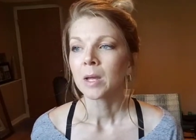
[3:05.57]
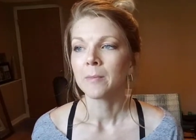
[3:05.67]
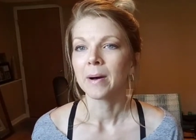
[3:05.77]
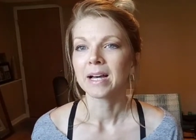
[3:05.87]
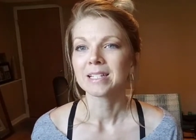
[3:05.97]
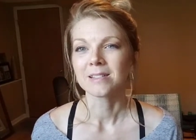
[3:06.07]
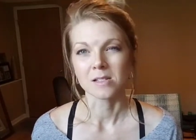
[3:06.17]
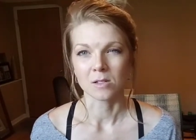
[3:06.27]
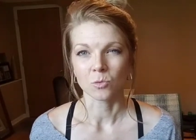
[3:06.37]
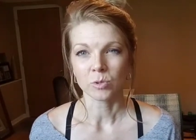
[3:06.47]
But
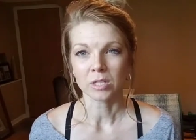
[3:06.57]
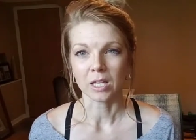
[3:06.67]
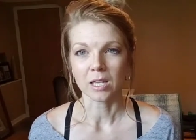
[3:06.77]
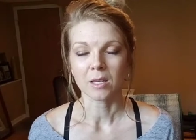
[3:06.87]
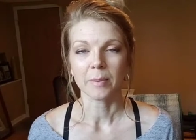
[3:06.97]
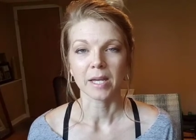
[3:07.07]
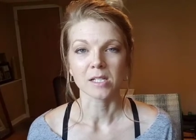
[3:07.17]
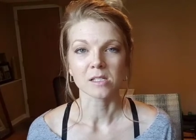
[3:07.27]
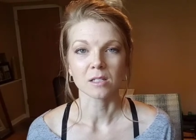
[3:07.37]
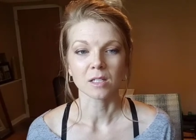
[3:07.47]
does it really?
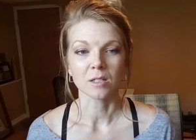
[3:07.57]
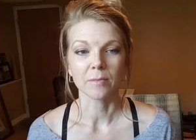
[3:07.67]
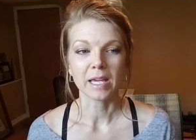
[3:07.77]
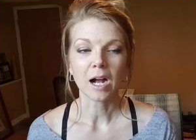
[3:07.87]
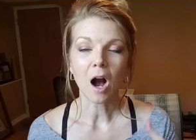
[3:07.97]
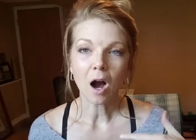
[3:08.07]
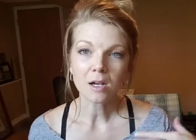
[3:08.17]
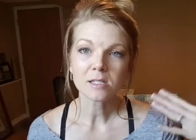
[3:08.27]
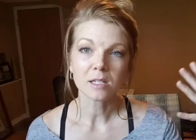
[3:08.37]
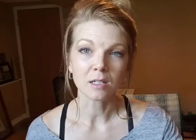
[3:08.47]
Because it can be
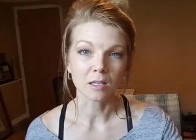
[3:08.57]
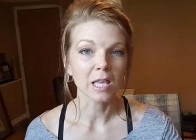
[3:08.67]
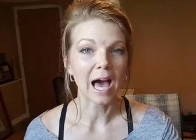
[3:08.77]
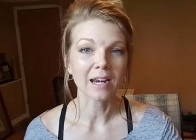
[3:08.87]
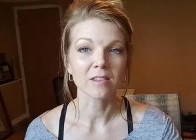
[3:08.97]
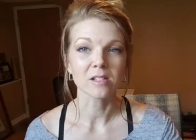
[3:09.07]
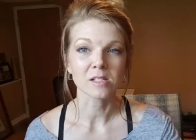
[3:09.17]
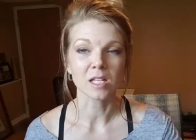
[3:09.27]
causing a lot of this